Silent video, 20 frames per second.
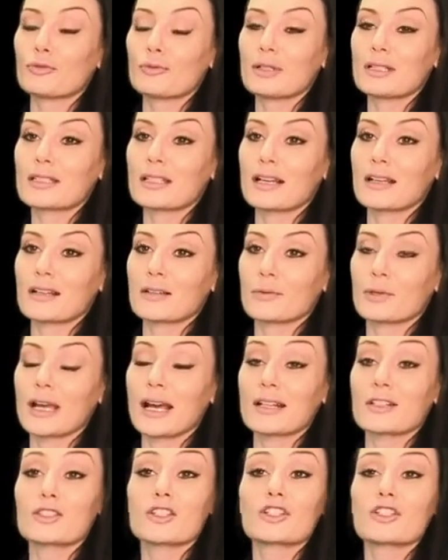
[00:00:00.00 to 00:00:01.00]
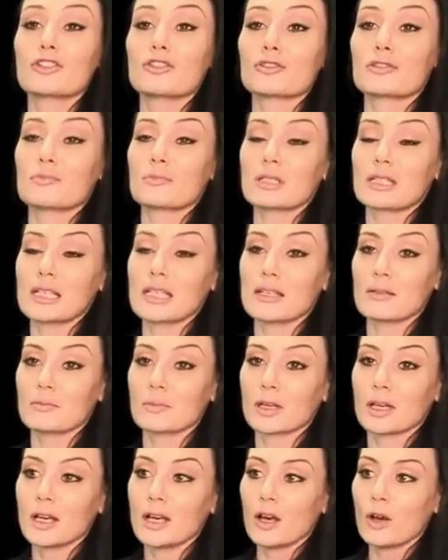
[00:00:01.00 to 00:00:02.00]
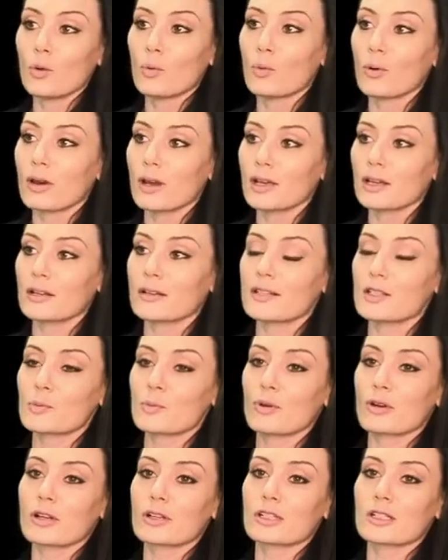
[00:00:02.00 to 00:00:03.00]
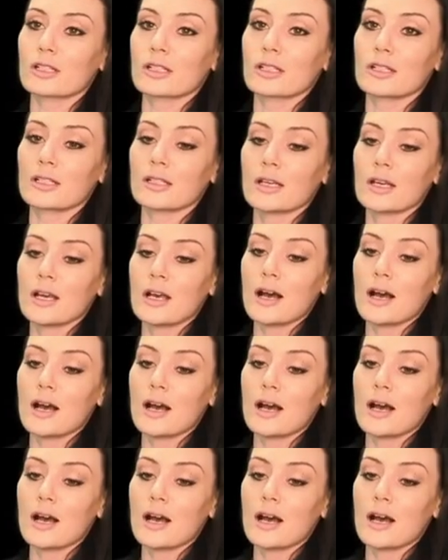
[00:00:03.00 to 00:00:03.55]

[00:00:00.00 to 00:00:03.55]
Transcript: We had such an awesome team working on this production,